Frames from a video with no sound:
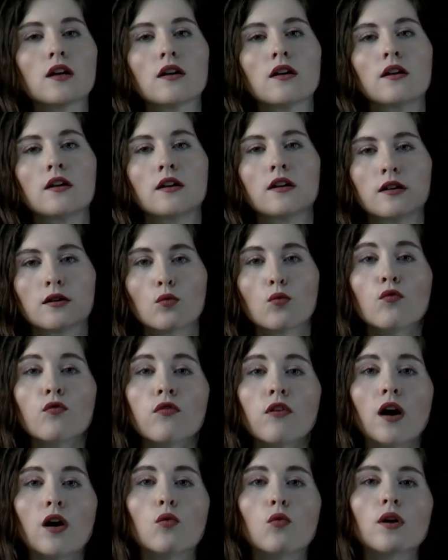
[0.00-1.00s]
a
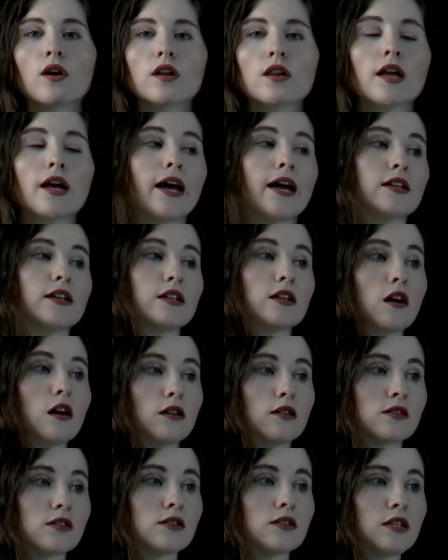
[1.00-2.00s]
vowel and a
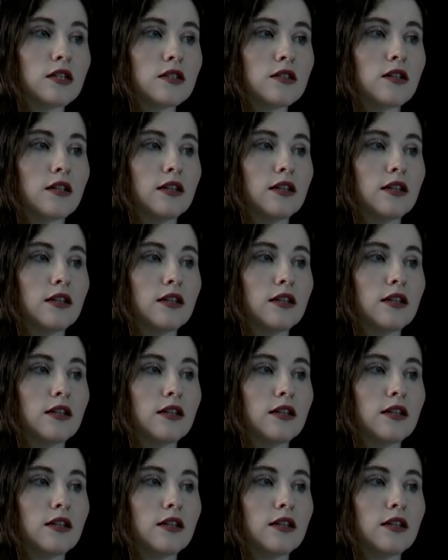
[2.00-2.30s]
consonant,